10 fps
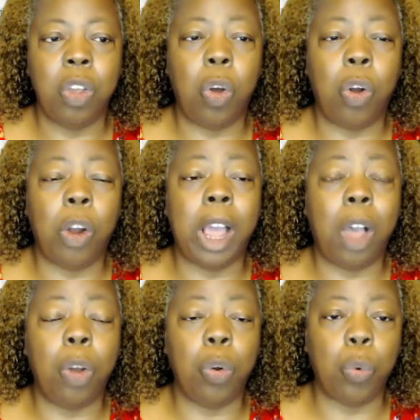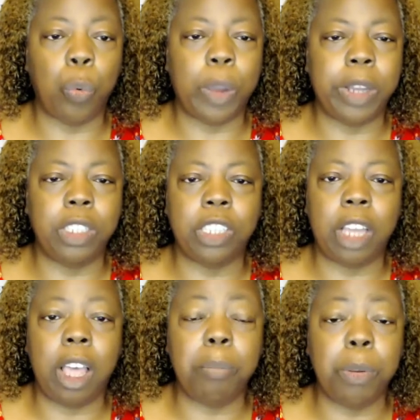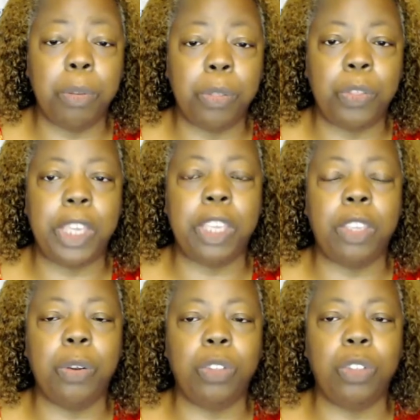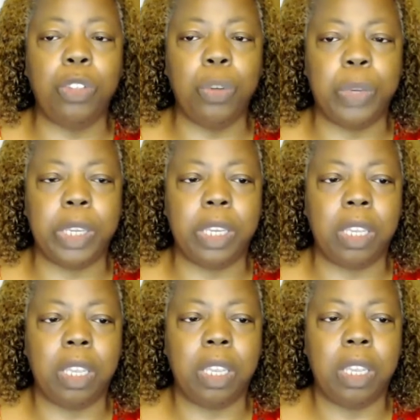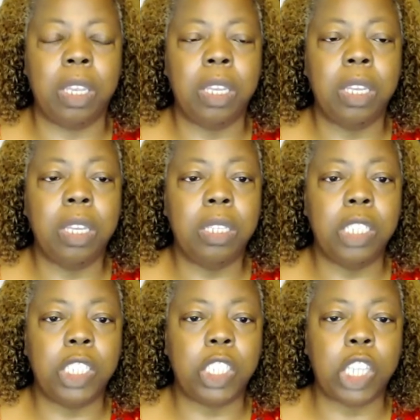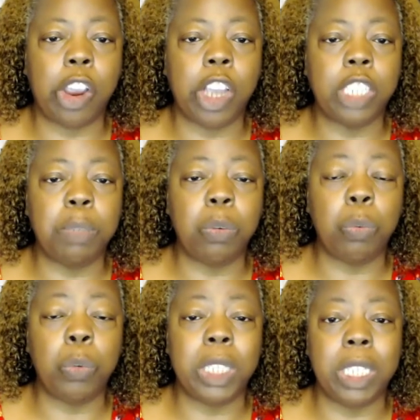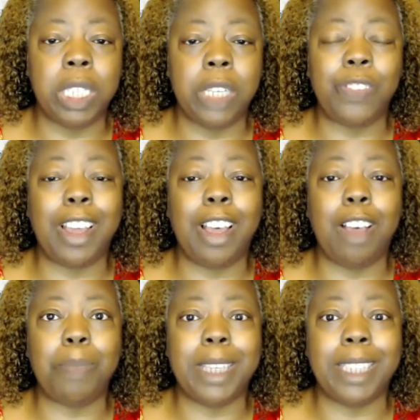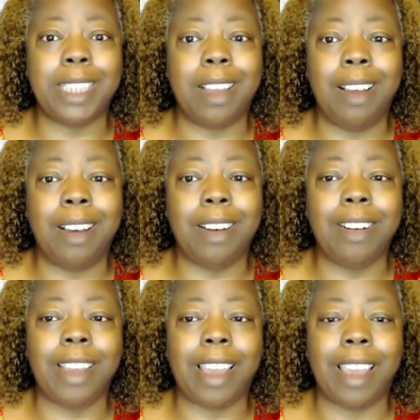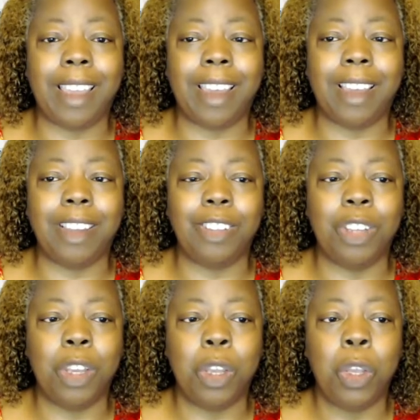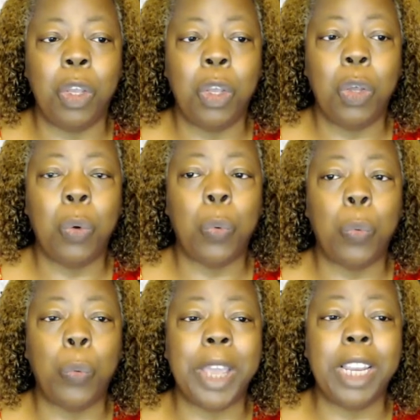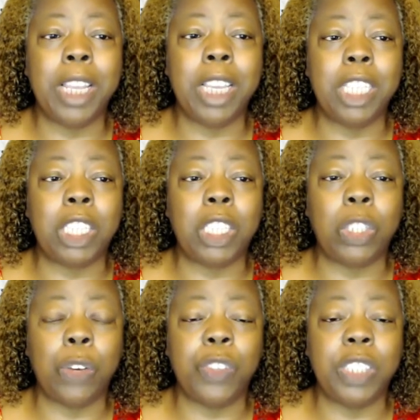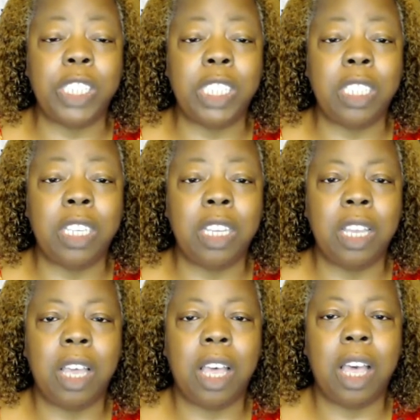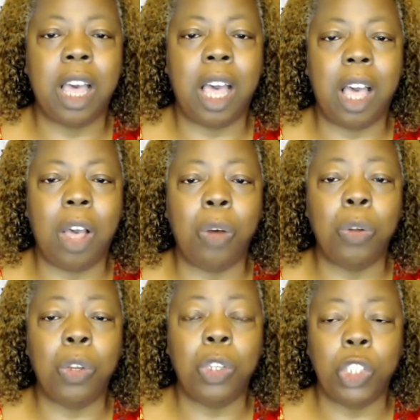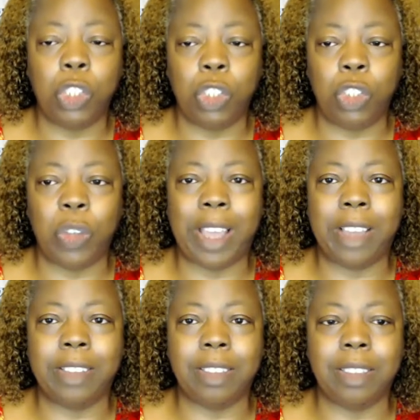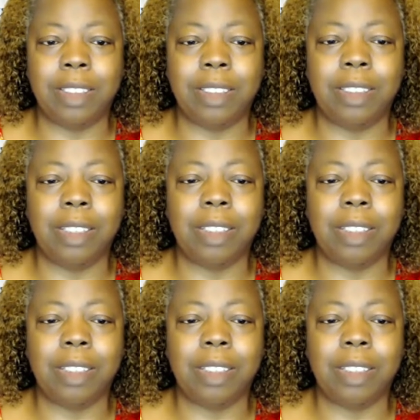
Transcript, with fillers: or how great a job you think you're doing, discouragement will lift up its ugly head. When it surfaces, how should you handle it?